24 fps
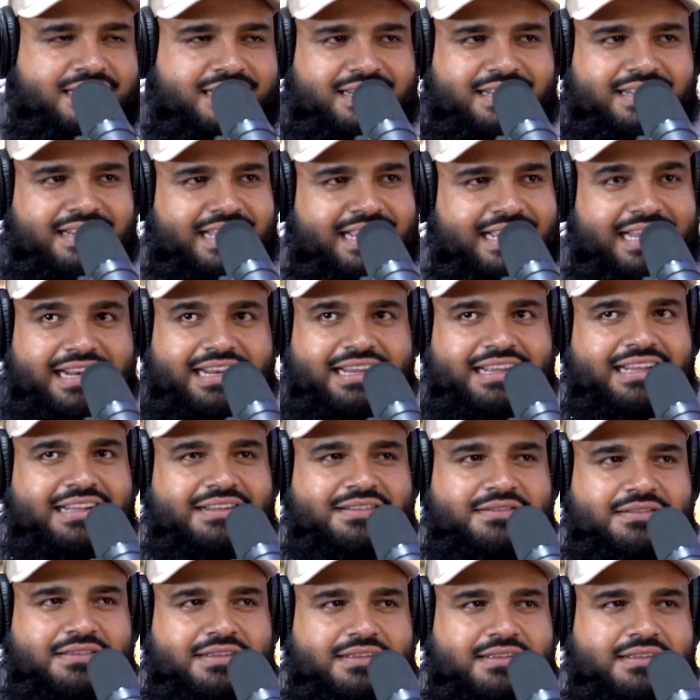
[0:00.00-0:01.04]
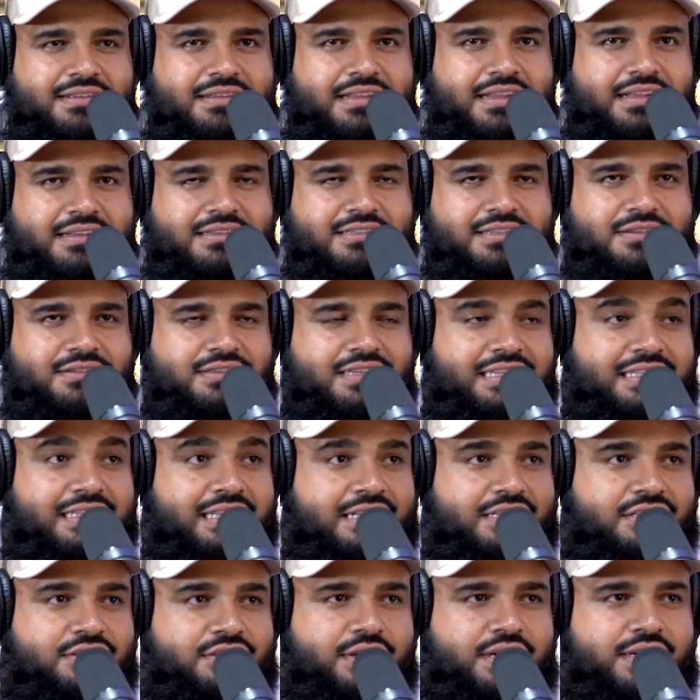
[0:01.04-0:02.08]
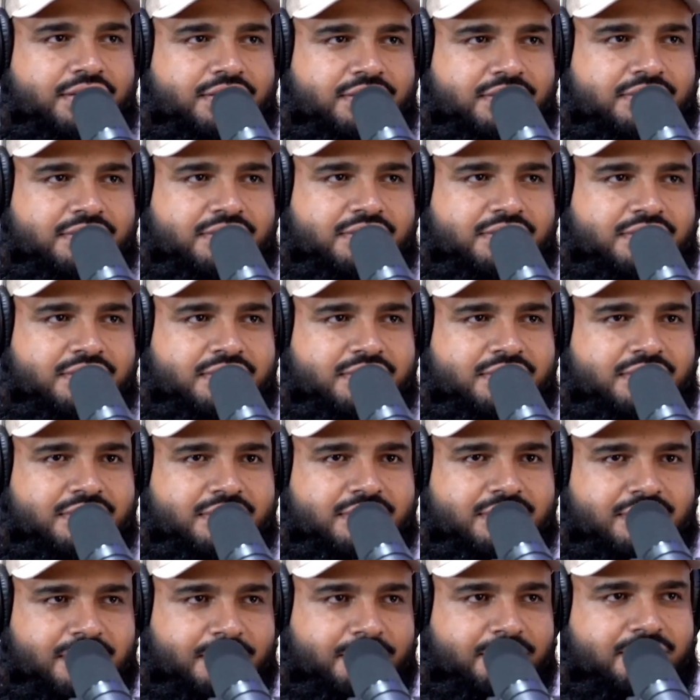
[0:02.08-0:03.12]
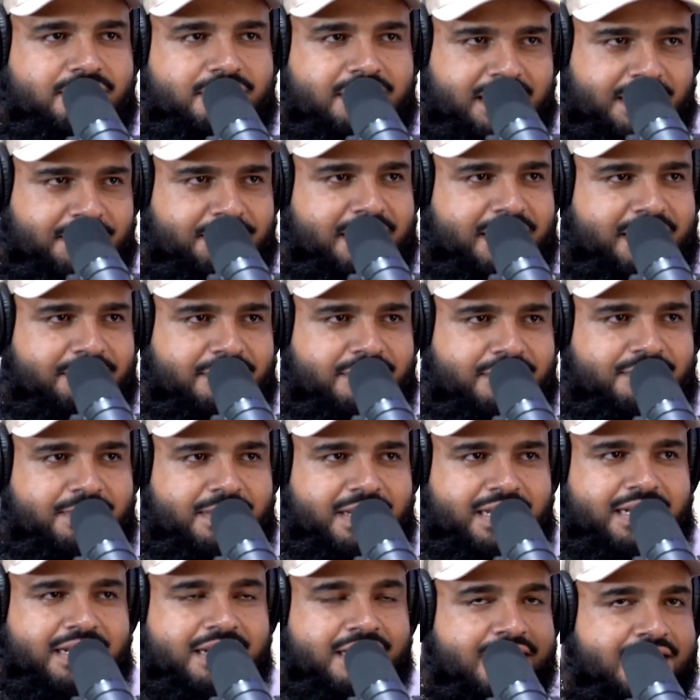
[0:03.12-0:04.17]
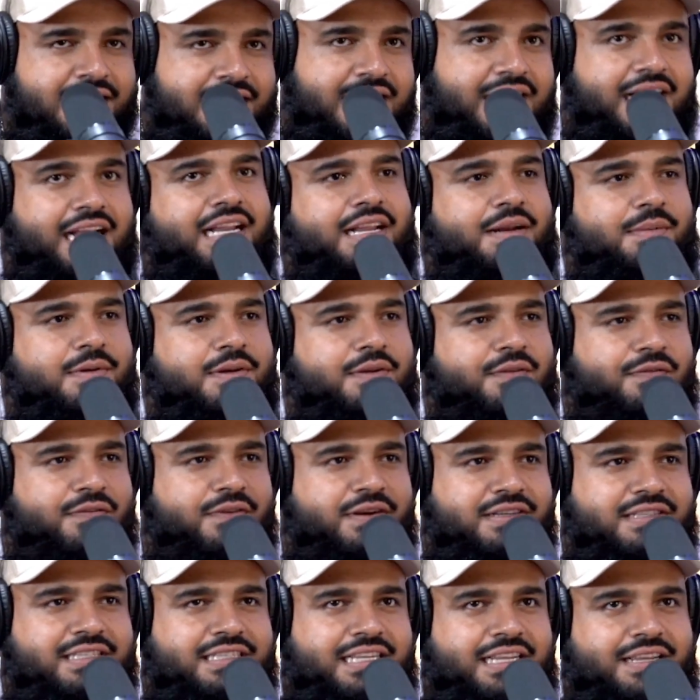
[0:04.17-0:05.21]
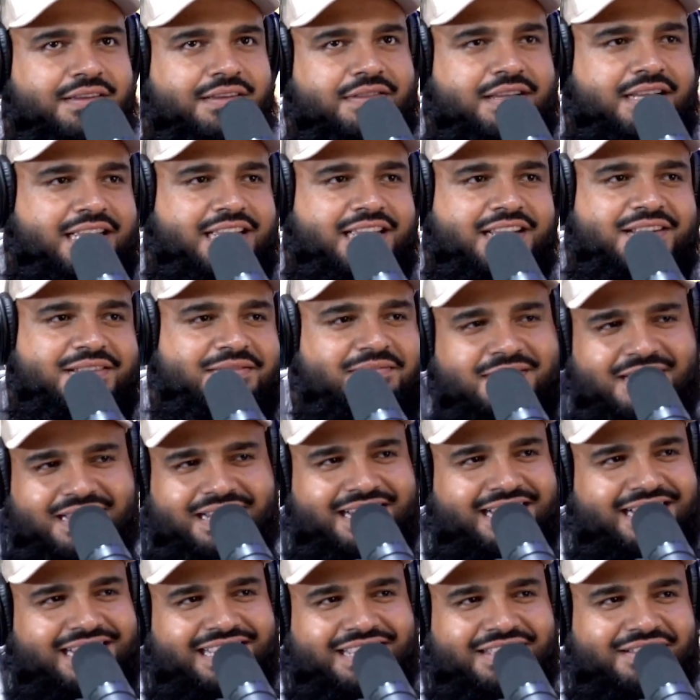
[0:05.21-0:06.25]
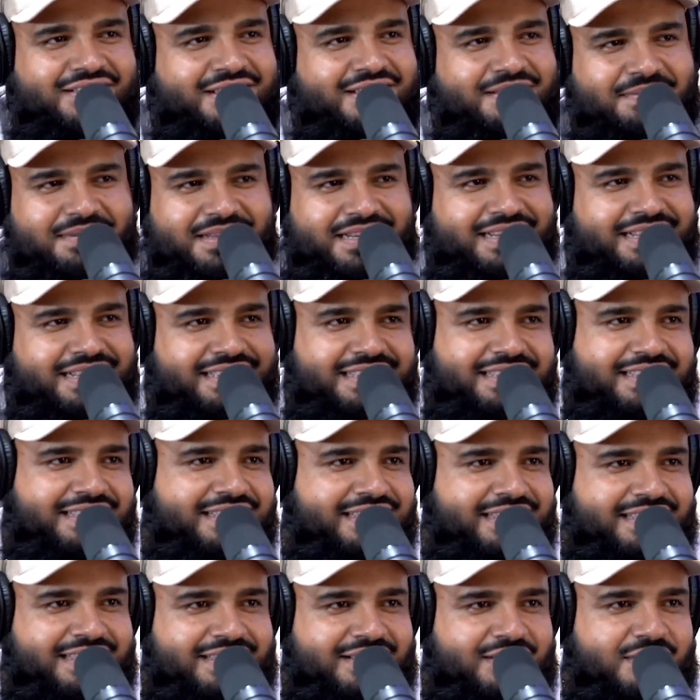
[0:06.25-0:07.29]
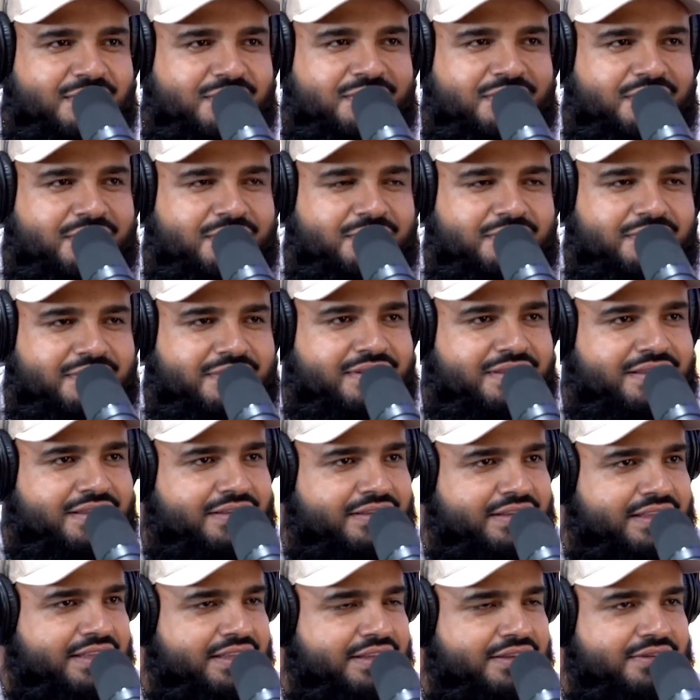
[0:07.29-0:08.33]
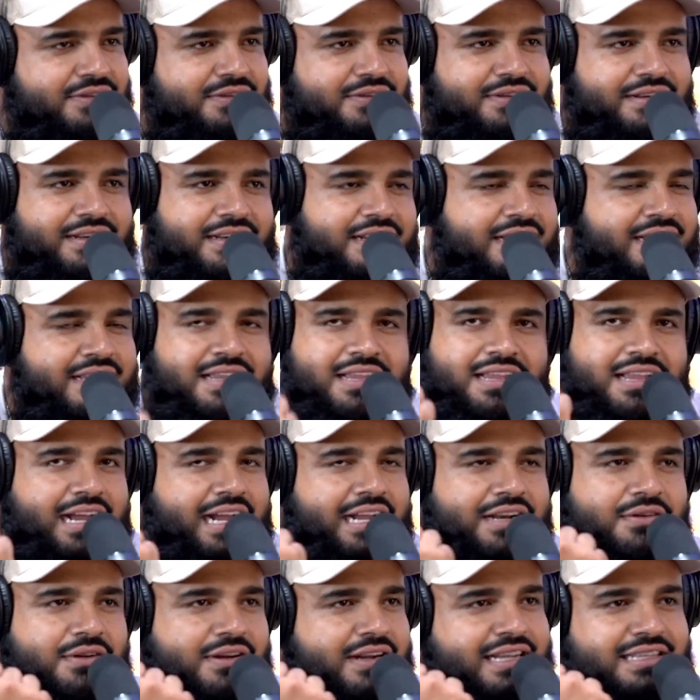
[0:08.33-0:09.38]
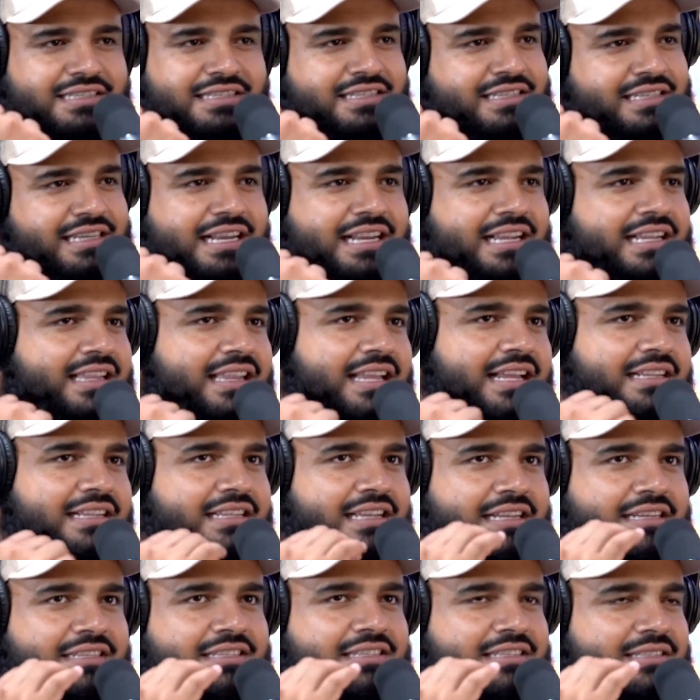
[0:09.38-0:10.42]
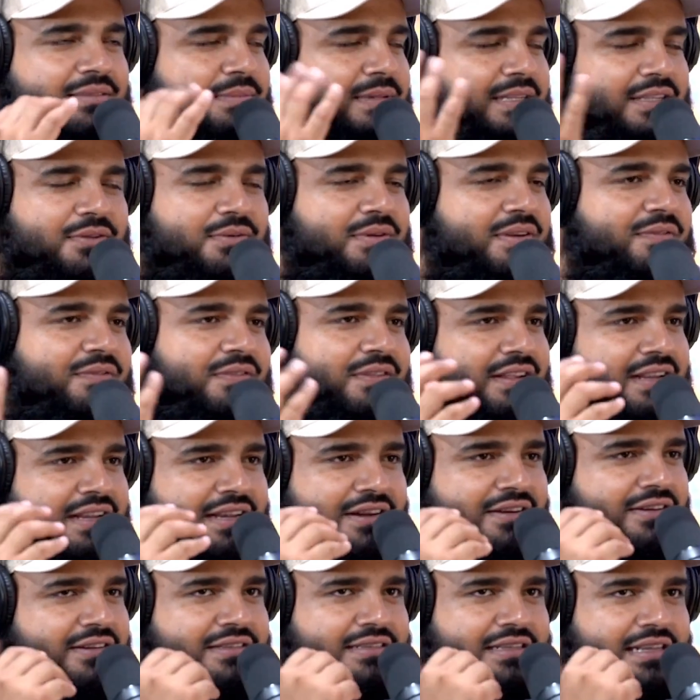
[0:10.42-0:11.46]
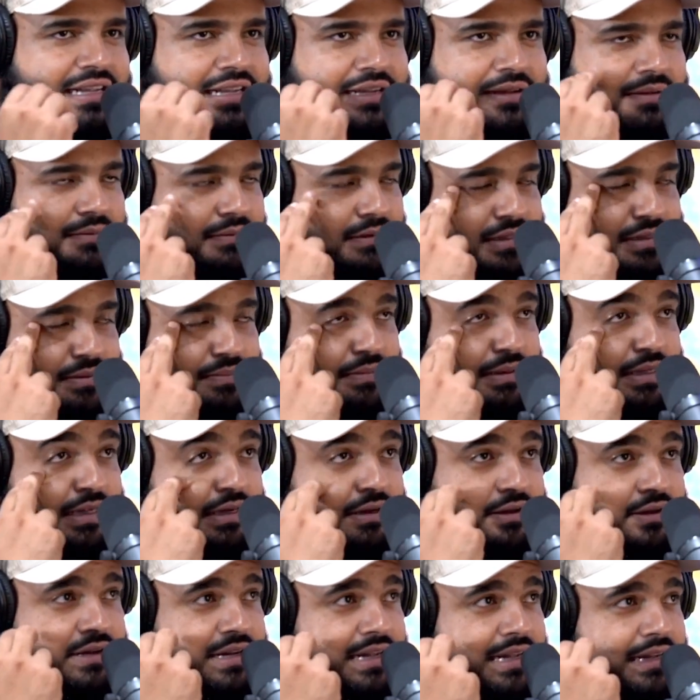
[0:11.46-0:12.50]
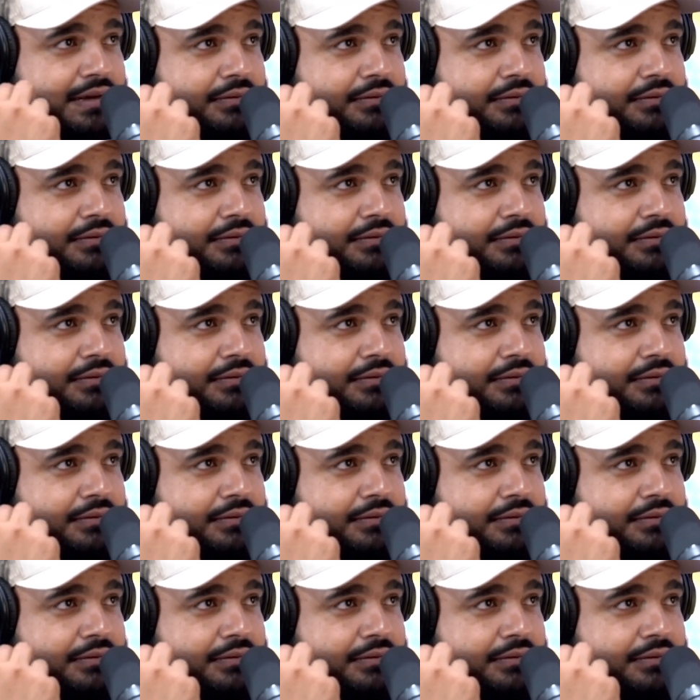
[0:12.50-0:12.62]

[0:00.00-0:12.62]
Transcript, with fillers: Like I'll sometimes I trail some teammate of mine. I let him go first, see if they kill him, then I come in and go for the kill. And I do all kinds of shit like that that I've just been doing for the years, like just playing online. We